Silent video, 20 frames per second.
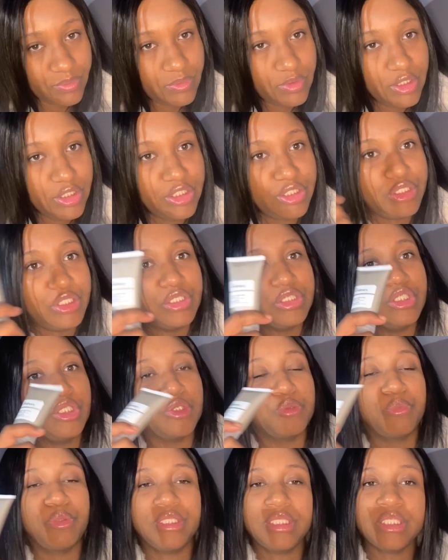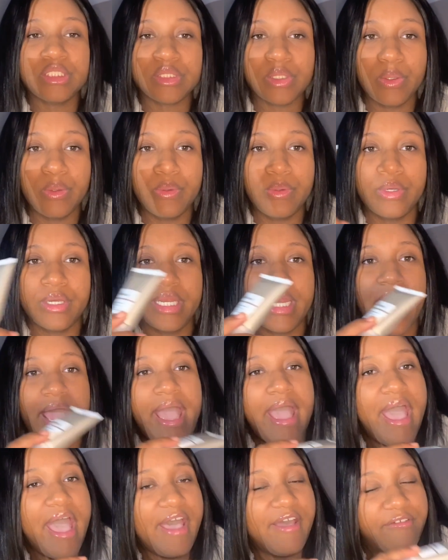you know, just put this on
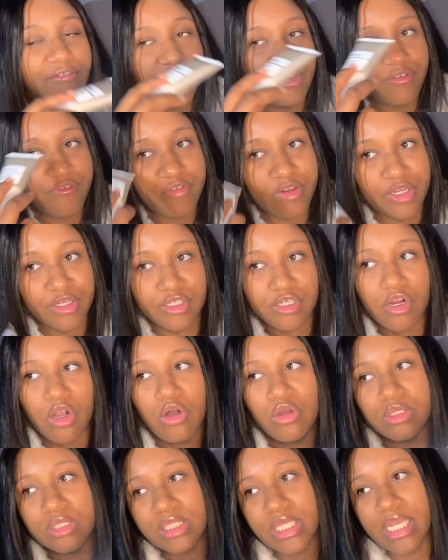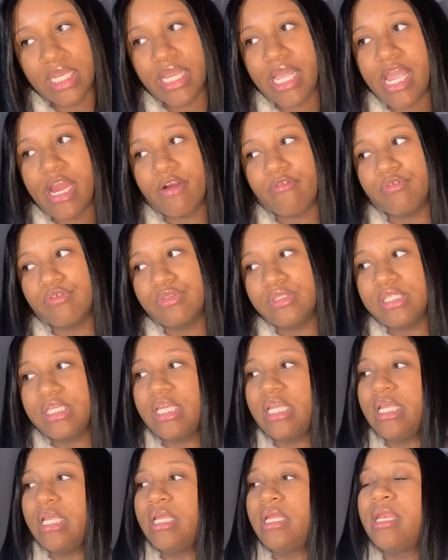after you've done your whole skincare
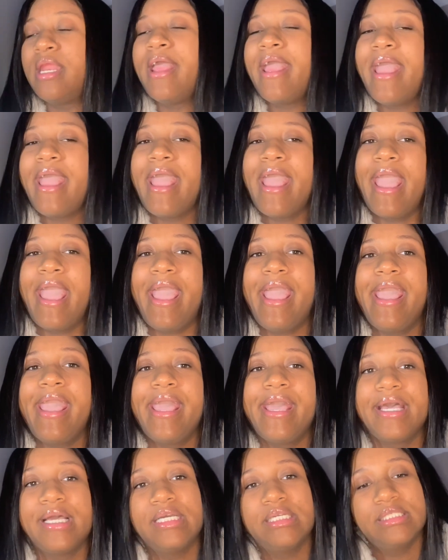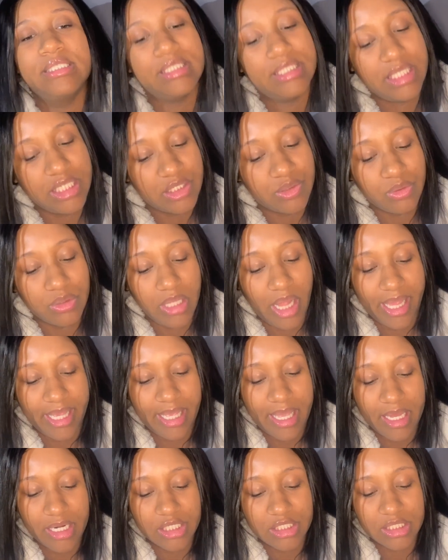routine, and this would like
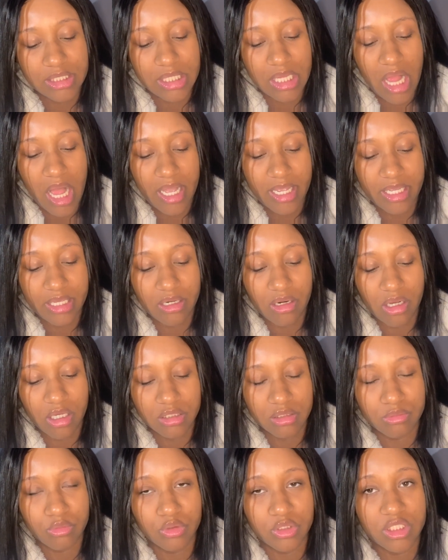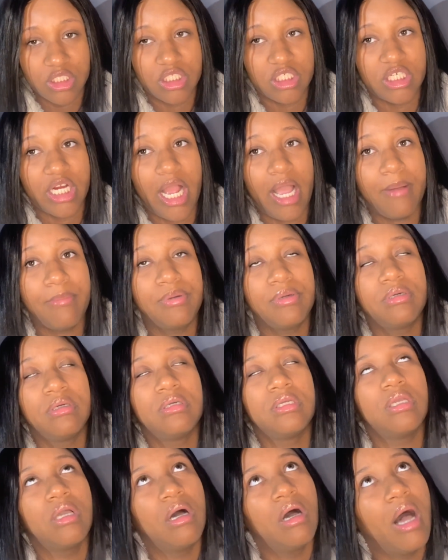kind of just lock in all the moisture. I
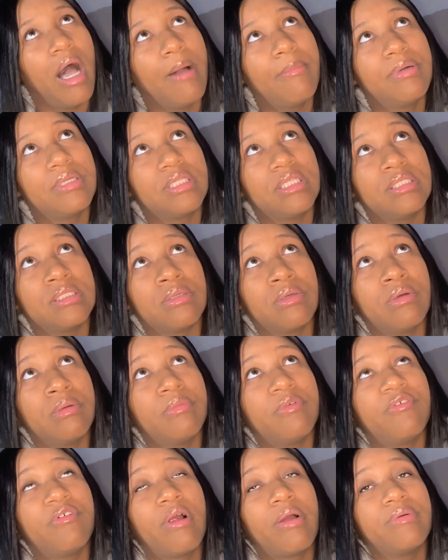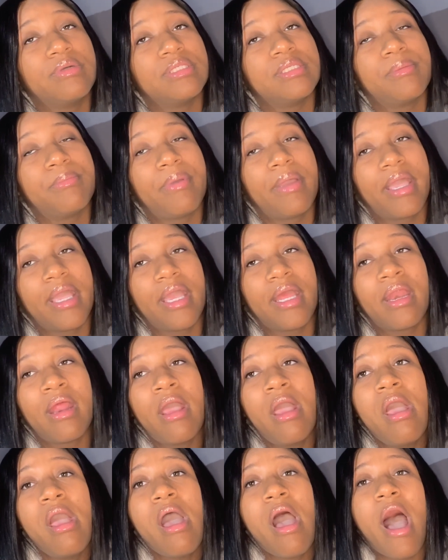put this on before I went to bed.
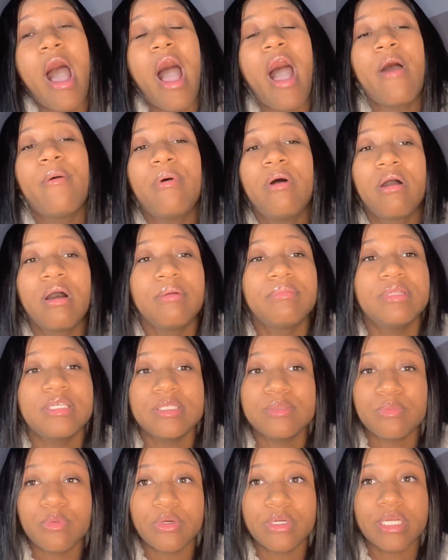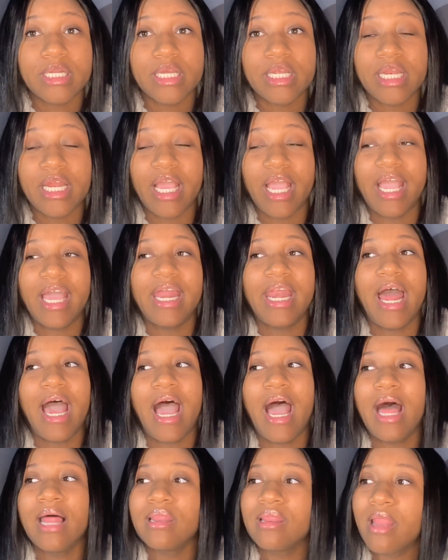I woke up this morning and
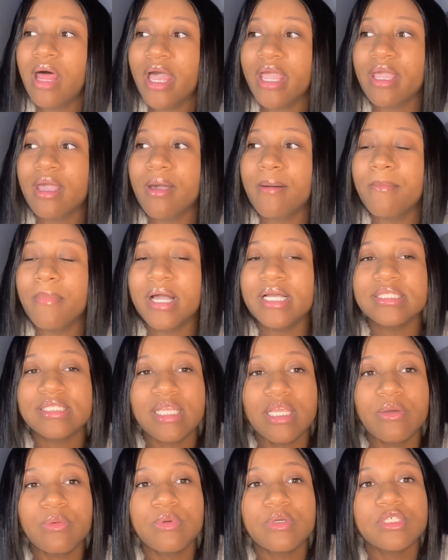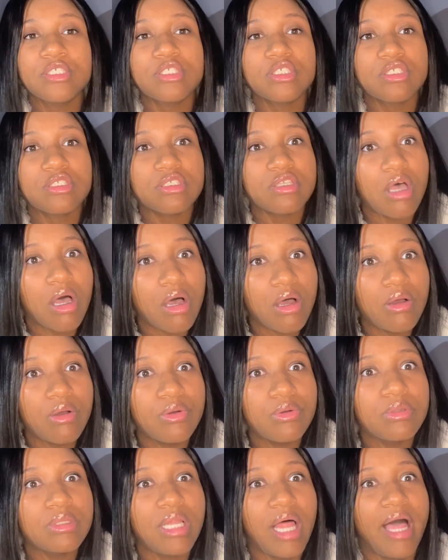like my skin was
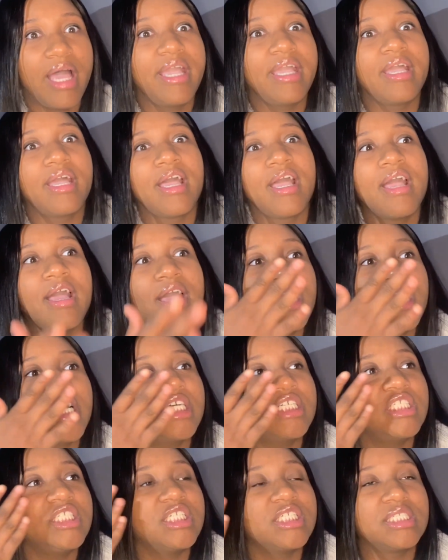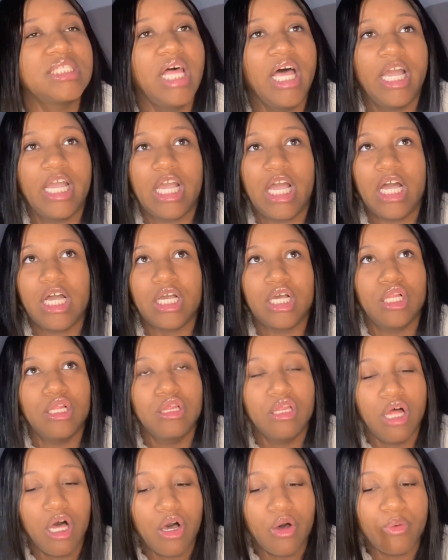so like just like
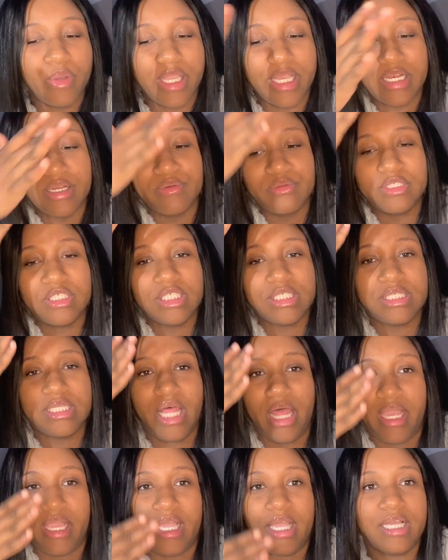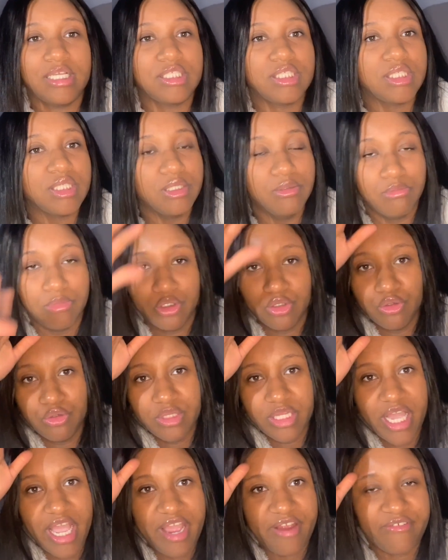glowy, and it was just like smooth
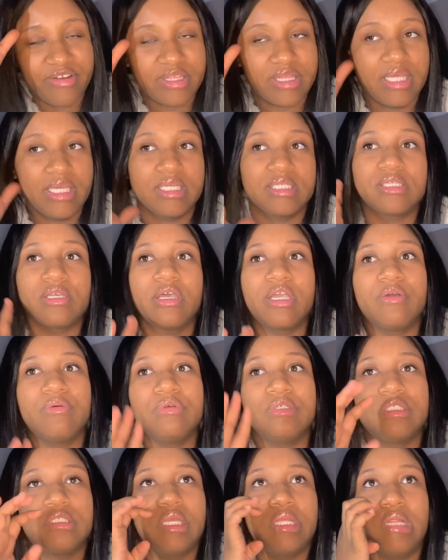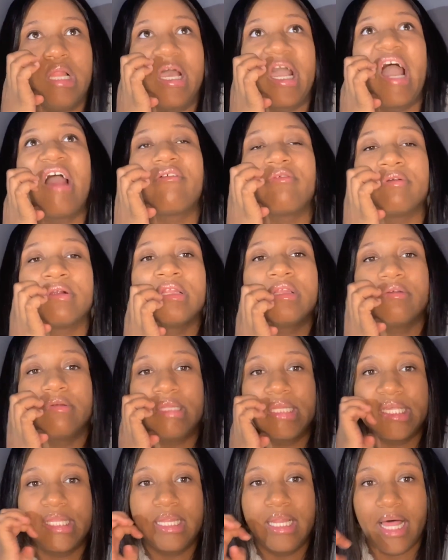and everything. So it was like I really,
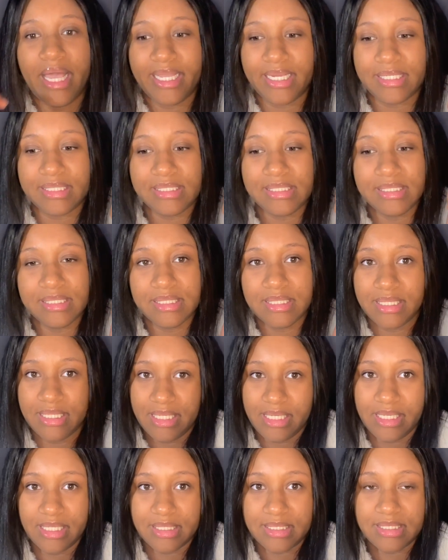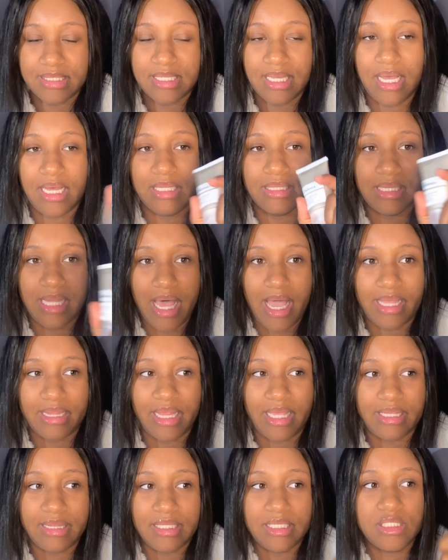really liked this a lot.
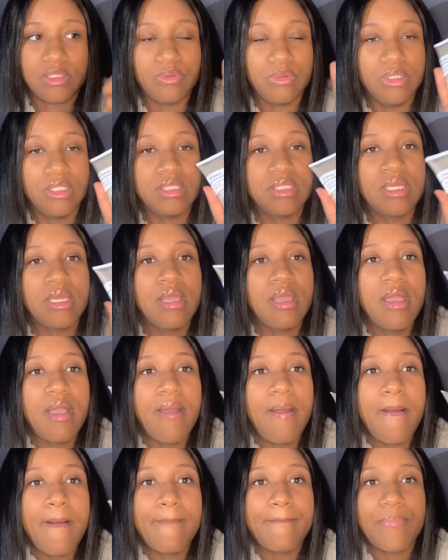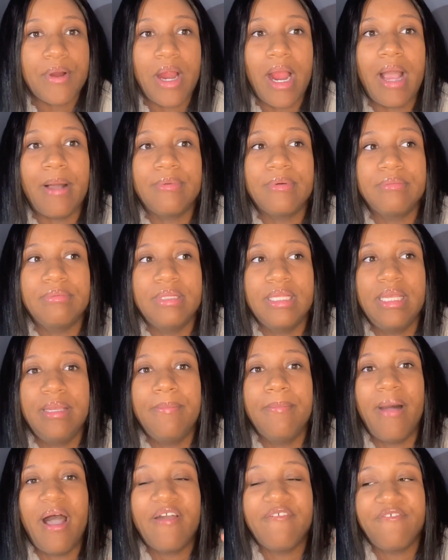Like this was probably
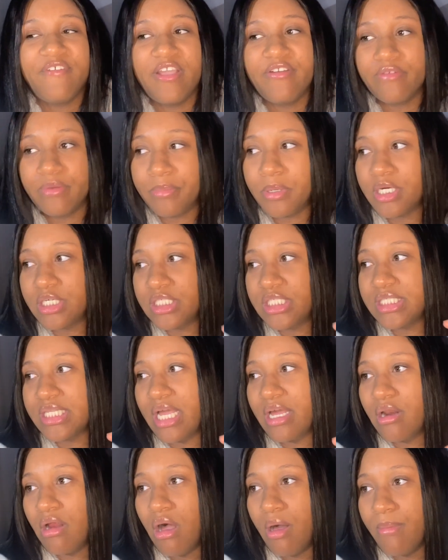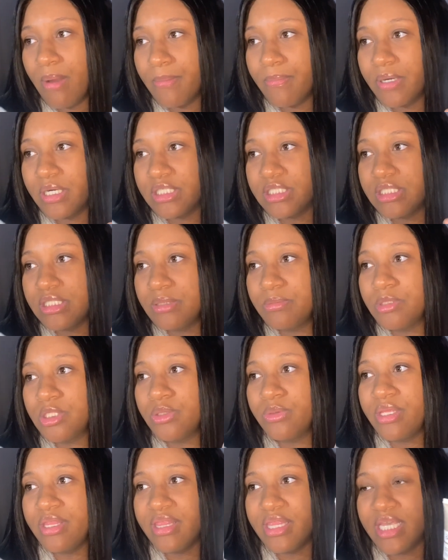my favorite purchase out of all my purchases.
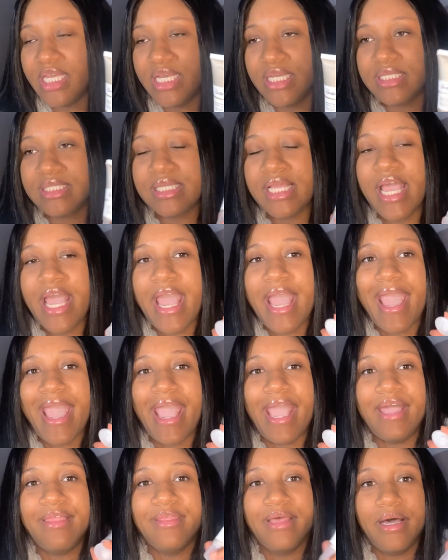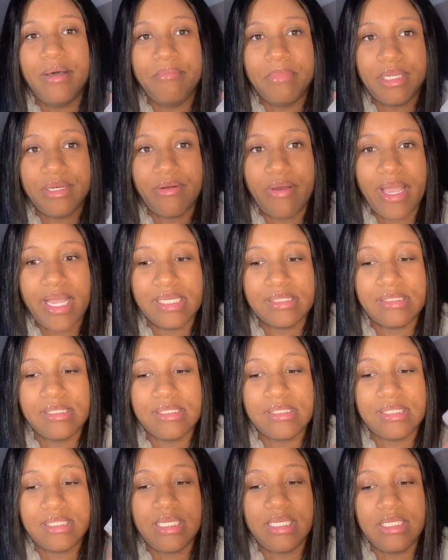Between this and the amino
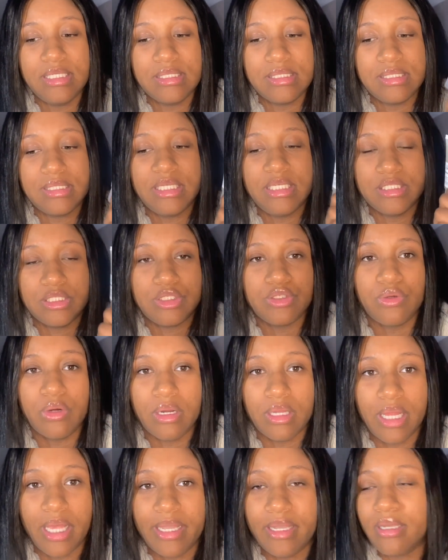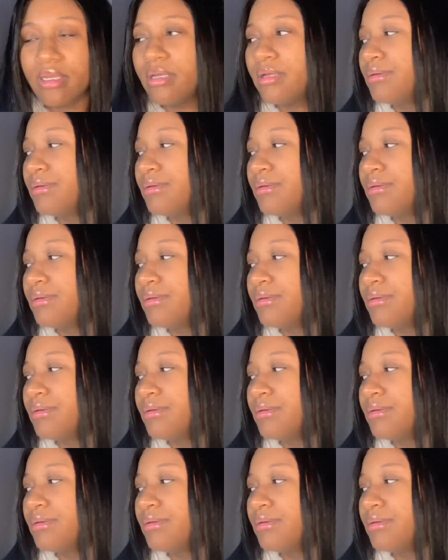acids, these two are like